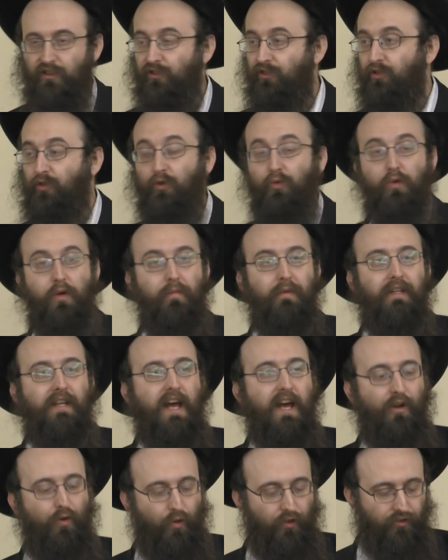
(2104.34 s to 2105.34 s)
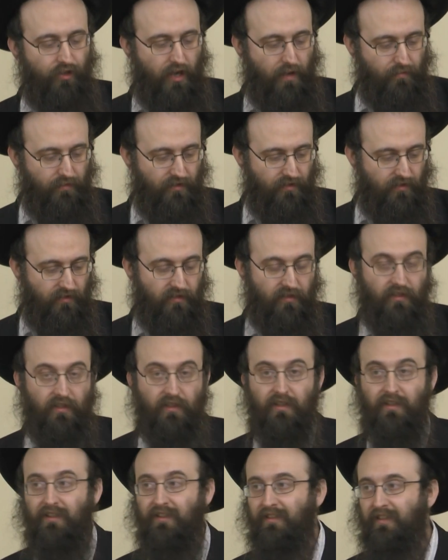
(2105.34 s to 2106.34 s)
2 women at all times,
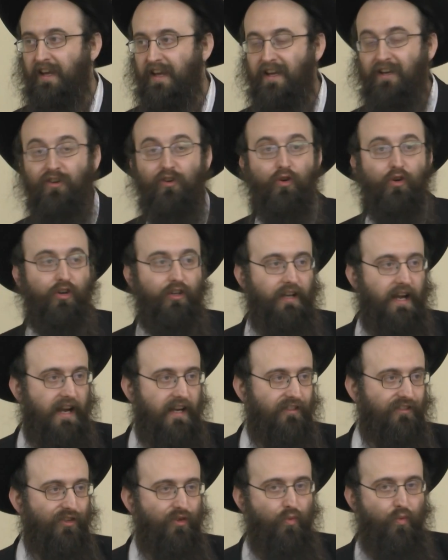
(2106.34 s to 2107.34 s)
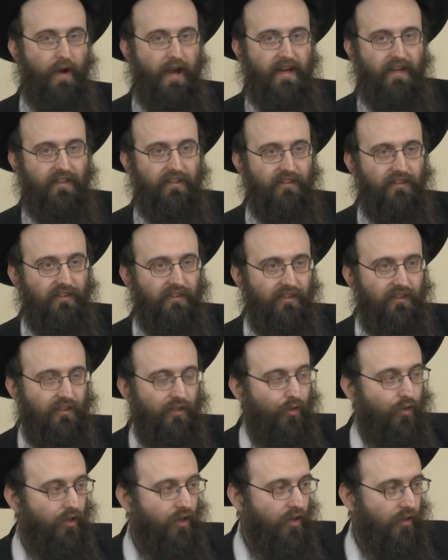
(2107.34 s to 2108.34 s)
day or night, way
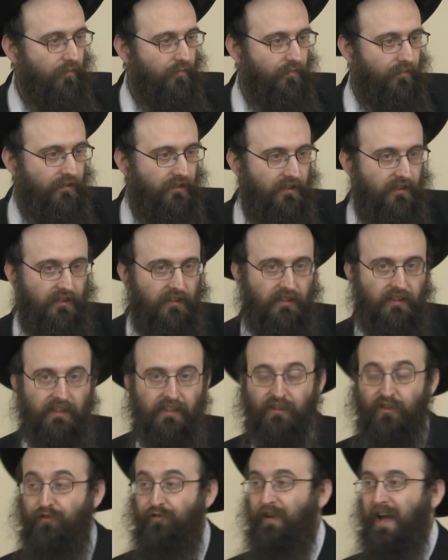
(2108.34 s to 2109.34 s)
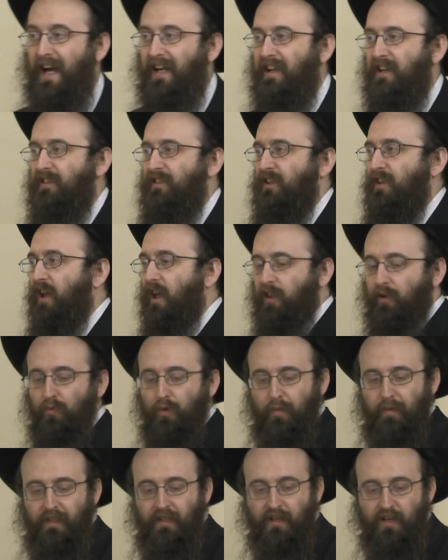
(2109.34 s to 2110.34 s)
or home. The fact that there's another
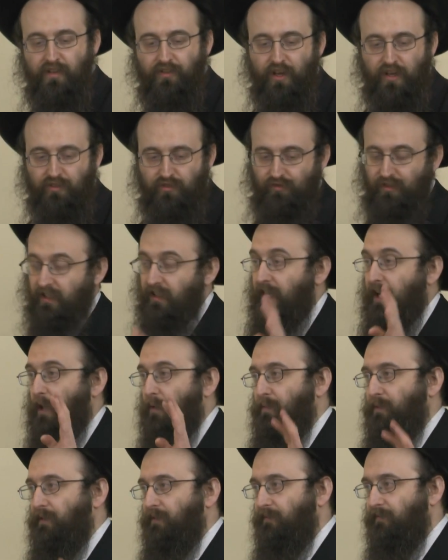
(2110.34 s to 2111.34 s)
woman doesn't really help.